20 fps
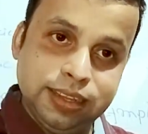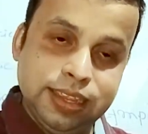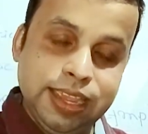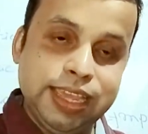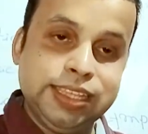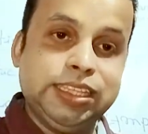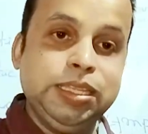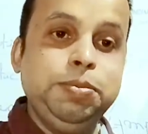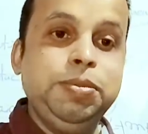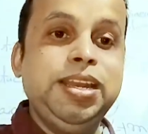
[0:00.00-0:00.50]

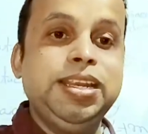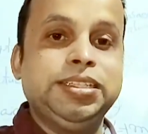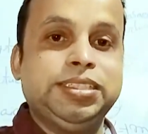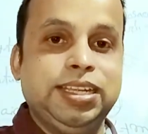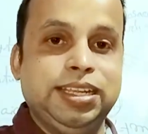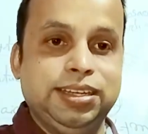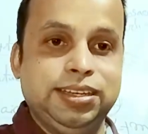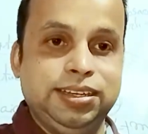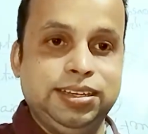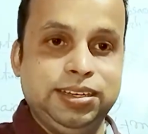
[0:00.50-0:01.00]

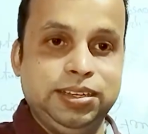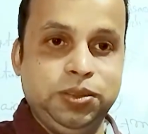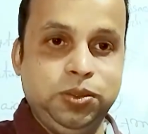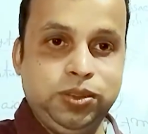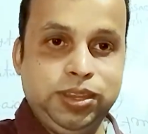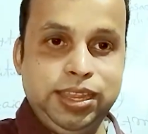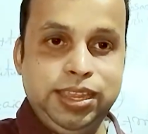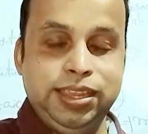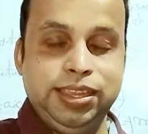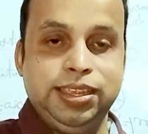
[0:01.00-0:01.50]
Assimilation,
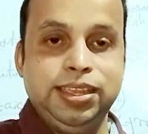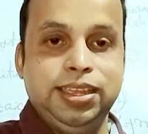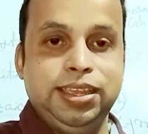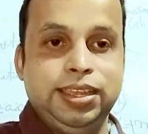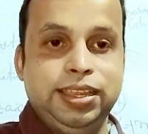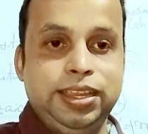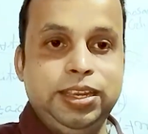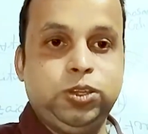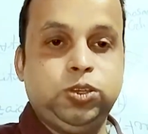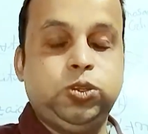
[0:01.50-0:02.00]
okay,
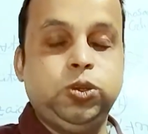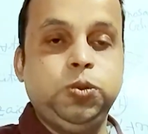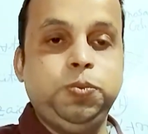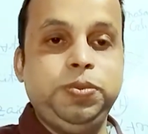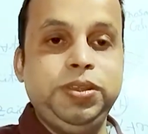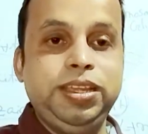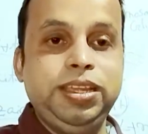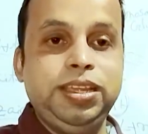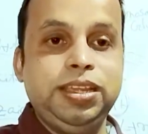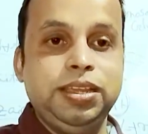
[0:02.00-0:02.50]
it should
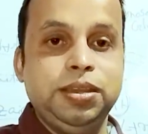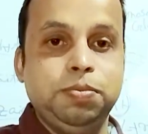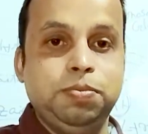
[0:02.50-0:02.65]
be